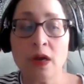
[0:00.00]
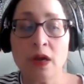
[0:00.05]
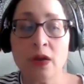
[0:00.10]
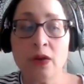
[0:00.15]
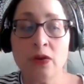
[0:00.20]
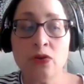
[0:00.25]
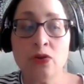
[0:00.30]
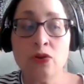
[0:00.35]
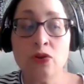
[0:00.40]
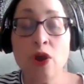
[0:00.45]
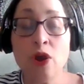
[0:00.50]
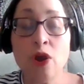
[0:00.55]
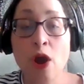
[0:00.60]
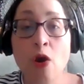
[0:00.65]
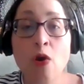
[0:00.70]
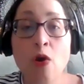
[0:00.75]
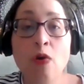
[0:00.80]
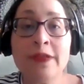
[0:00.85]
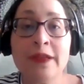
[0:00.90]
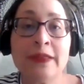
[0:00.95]

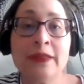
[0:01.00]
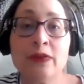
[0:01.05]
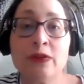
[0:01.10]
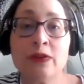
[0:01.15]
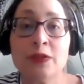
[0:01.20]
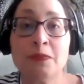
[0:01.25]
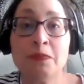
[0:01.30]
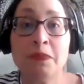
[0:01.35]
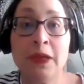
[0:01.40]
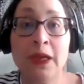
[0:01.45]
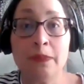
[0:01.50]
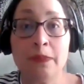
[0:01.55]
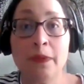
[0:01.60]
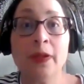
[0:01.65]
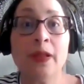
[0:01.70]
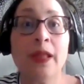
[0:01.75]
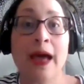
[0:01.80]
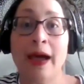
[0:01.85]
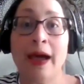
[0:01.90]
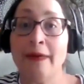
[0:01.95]
know that there's
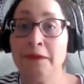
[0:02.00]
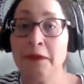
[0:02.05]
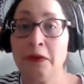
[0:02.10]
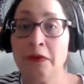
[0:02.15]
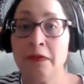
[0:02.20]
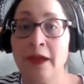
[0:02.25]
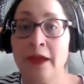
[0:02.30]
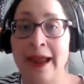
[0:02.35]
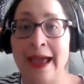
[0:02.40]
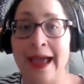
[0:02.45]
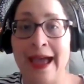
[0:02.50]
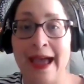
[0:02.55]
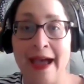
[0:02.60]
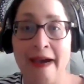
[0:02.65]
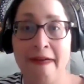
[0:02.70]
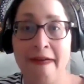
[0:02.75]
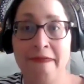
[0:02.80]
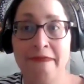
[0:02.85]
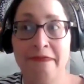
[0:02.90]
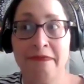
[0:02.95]
people out there that
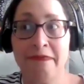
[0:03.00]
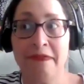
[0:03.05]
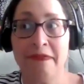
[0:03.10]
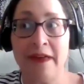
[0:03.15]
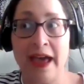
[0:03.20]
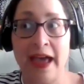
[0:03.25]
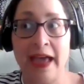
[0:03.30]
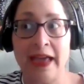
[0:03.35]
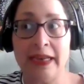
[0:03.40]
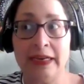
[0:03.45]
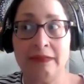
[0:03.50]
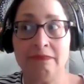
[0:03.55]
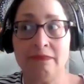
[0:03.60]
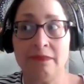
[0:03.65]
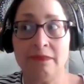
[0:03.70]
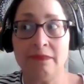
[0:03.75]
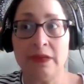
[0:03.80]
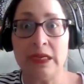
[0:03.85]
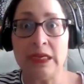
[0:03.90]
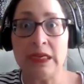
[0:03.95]
have that
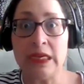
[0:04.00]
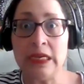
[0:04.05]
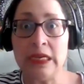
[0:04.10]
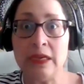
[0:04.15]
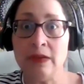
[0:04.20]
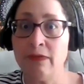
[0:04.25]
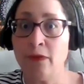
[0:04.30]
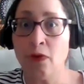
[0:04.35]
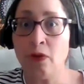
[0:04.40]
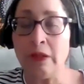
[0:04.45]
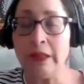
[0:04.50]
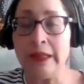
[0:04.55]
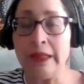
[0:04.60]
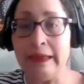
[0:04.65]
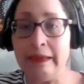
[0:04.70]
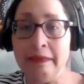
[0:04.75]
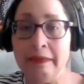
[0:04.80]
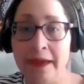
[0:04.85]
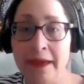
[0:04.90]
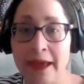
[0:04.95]
evil
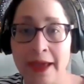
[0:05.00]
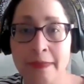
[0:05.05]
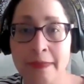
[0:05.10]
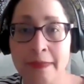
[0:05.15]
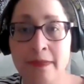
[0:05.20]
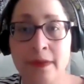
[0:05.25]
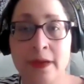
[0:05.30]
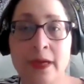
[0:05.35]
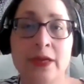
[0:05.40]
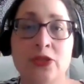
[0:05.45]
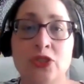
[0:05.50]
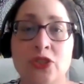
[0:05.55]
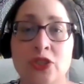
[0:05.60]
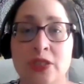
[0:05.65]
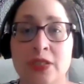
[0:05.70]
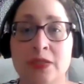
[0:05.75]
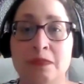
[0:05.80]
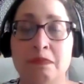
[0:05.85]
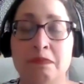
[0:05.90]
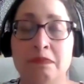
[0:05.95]
in them is
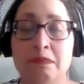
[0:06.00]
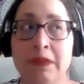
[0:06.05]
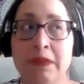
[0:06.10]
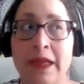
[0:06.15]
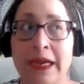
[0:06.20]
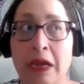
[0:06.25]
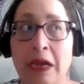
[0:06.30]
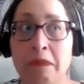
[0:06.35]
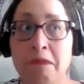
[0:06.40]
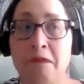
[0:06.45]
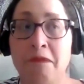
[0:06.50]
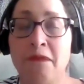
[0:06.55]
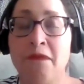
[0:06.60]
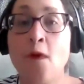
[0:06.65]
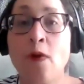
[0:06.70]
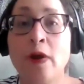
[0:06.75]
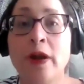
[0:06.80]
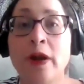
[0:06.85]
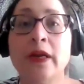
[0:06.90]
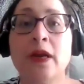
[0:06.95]
just like a
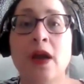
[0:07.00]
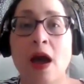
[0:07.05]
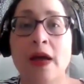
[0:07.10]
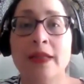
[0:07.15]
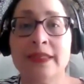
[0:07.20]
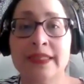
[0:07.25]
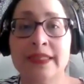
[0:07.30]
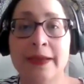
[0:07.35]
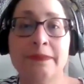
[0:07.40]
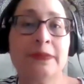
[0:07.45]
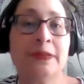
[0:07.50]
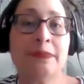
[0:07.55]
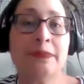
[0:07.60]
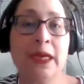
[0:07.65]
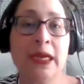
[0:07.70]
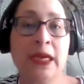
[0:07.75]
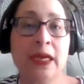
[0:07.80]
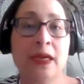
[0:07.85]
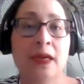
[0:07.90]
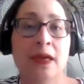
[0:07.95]
foreign concept to
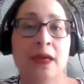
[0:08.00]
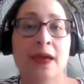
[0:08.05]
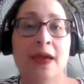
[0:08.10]
me.